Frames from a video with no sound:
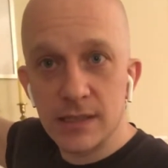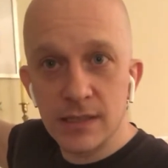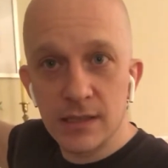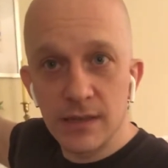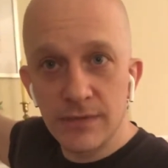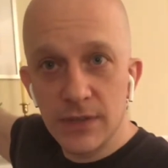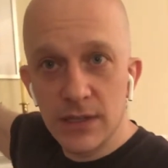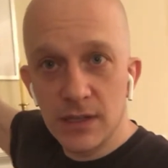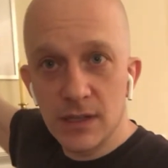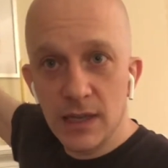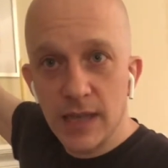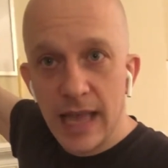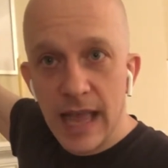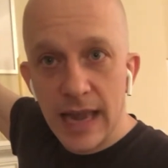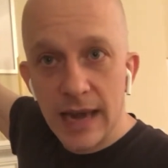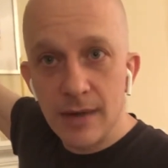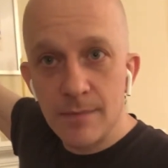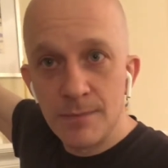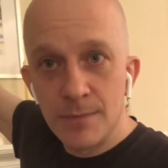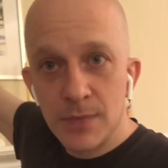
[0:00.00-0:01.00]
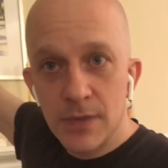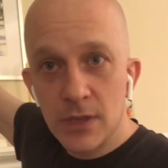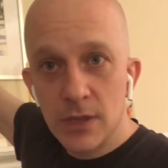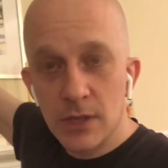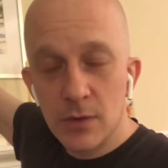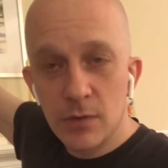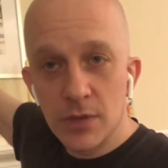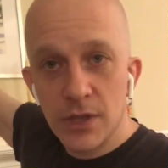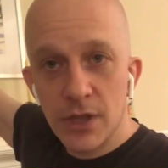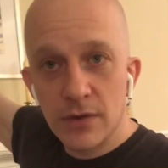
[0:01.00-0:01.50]
And if you look at it,
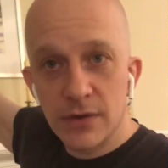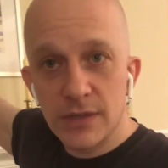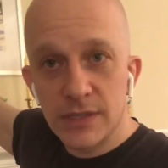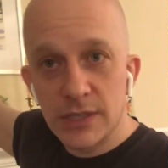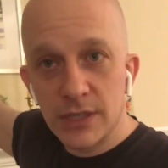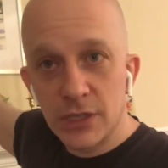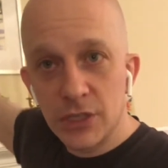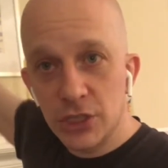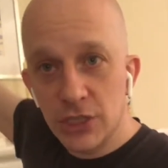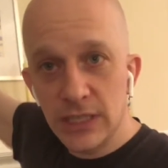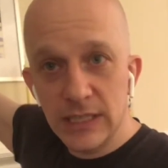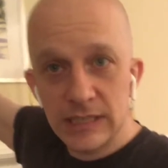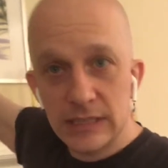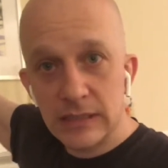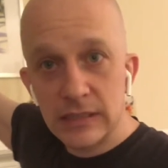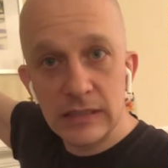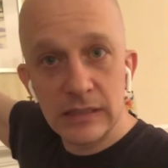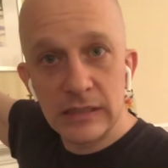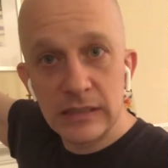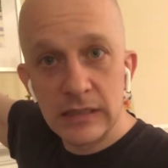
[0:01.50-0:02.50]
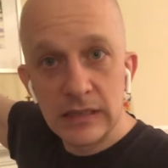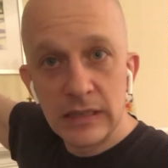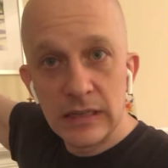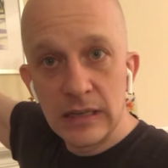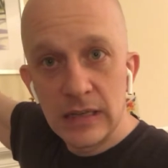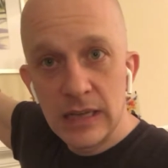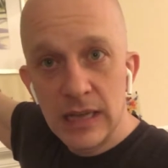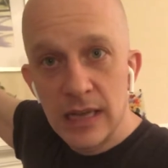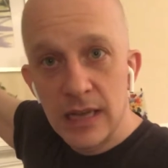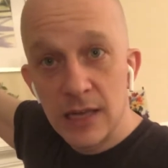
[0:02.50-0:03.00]
you will notice that Jesus
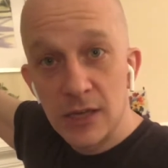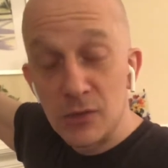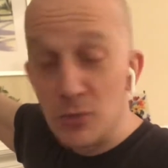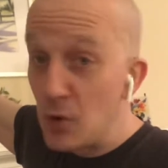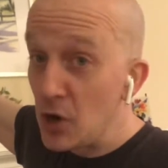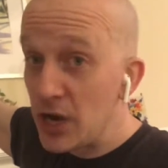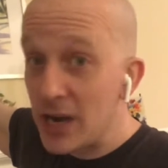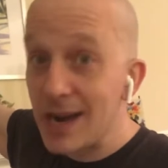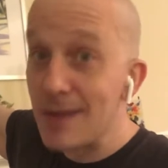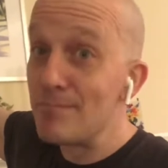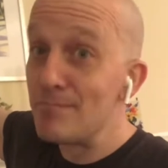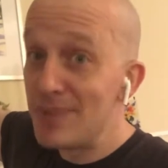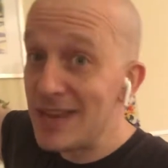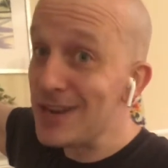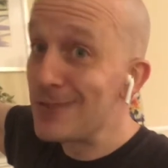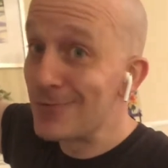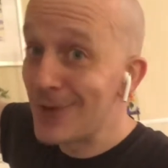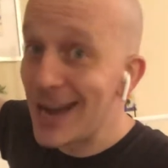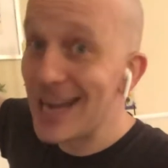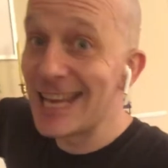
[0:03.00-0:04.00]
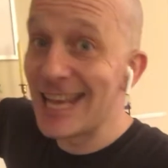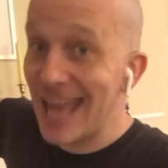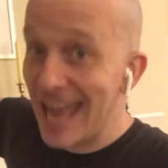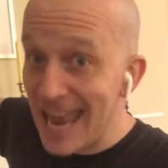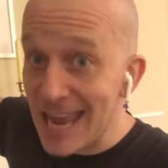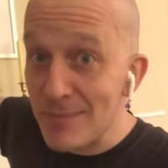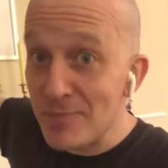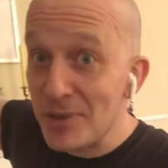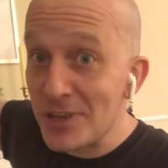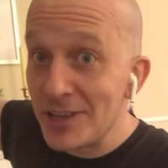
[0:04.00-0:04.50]
is wearing a big red
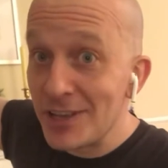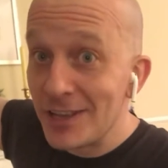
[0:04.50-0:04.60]
cape.